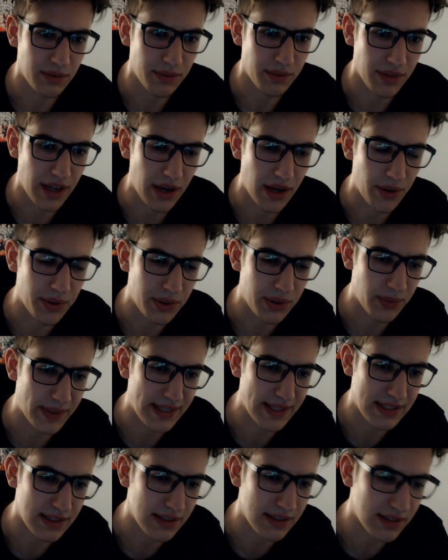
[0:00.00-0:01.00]
Now you
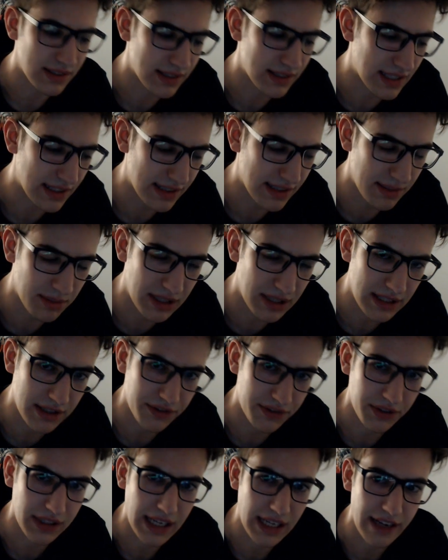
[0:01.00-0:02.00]
wasted 60 minutes
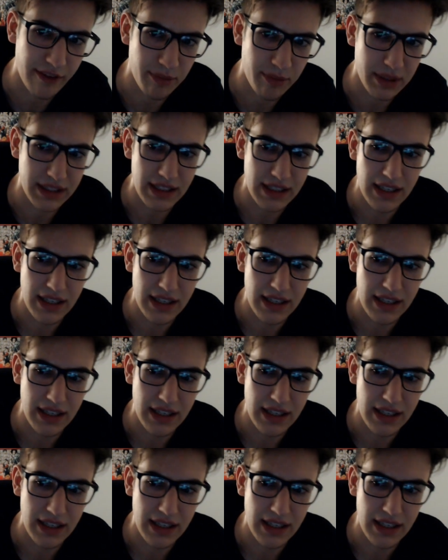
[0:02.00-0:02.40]
of your life, but